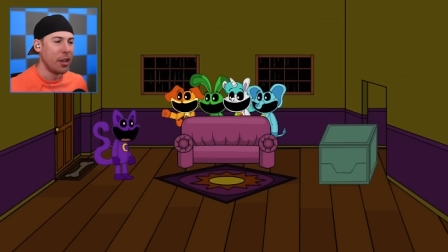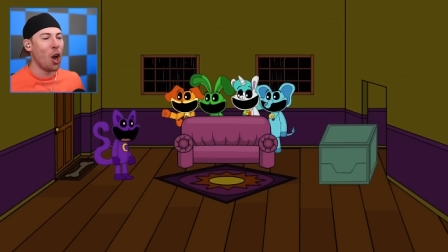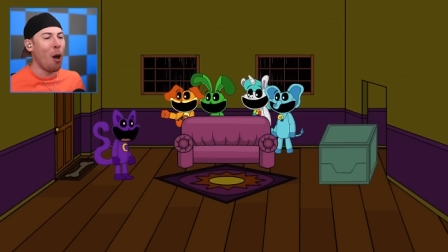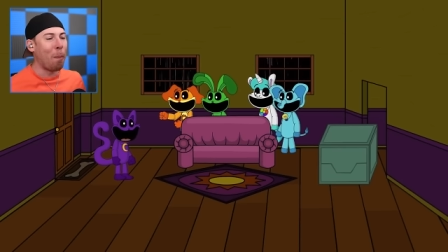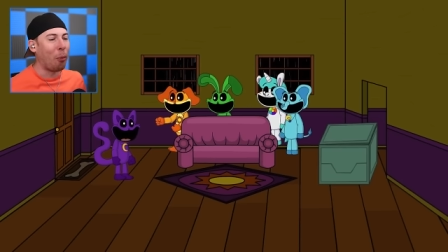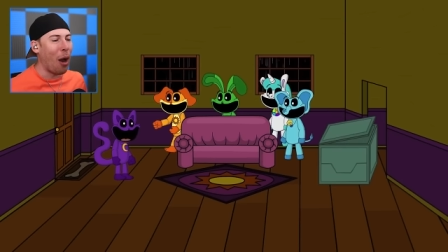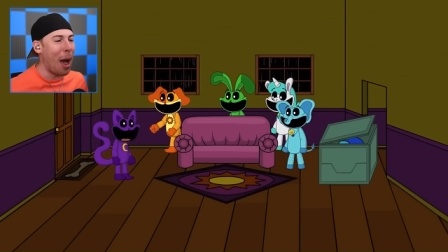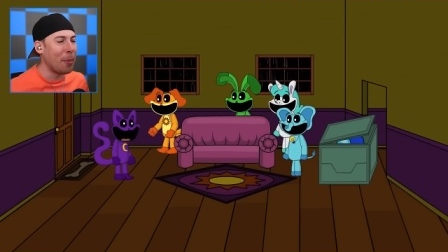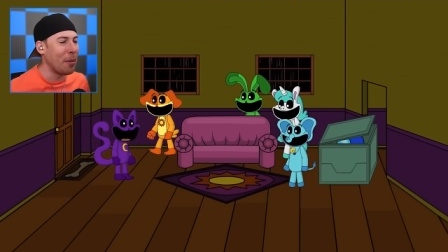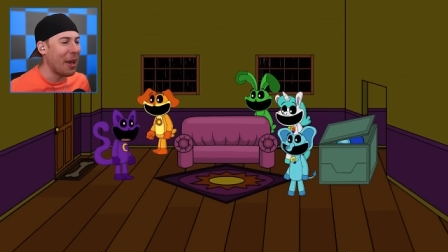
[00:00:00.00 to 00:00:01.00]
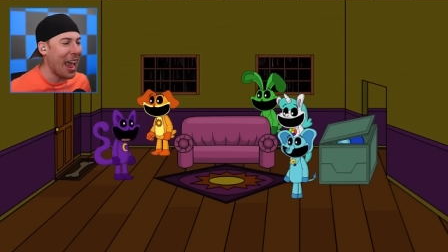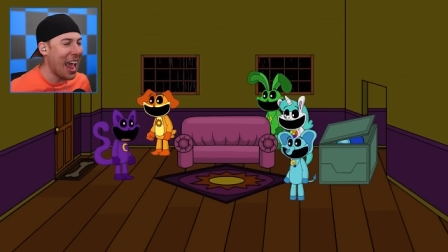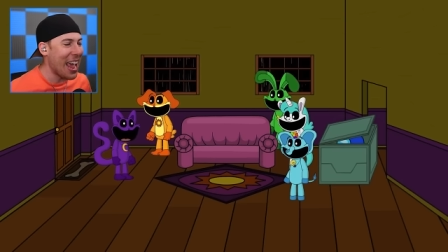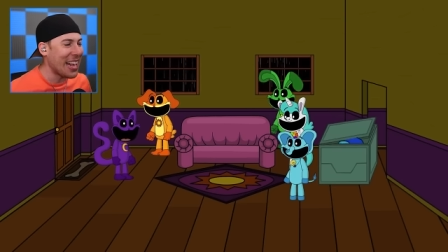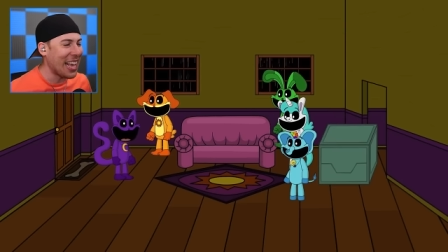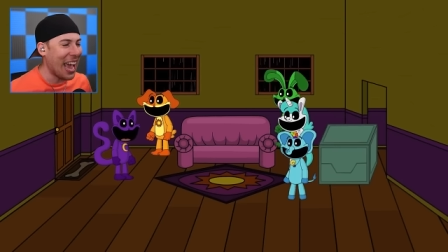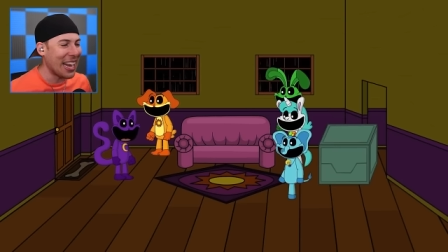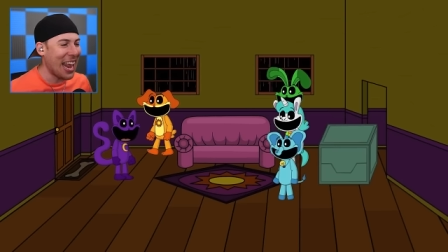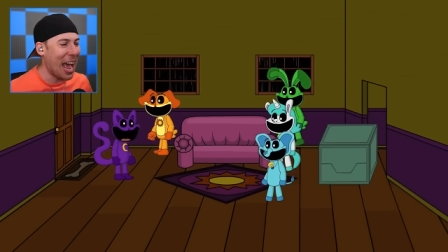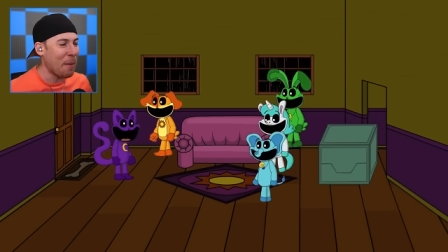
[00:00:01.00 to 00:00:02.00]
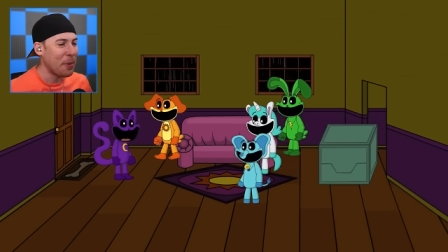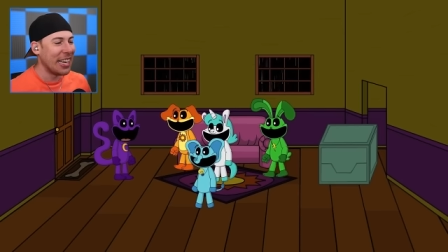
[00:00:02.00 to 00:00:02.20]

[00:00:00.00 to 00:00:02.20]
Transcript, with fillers: No problem. Hey, Catnap.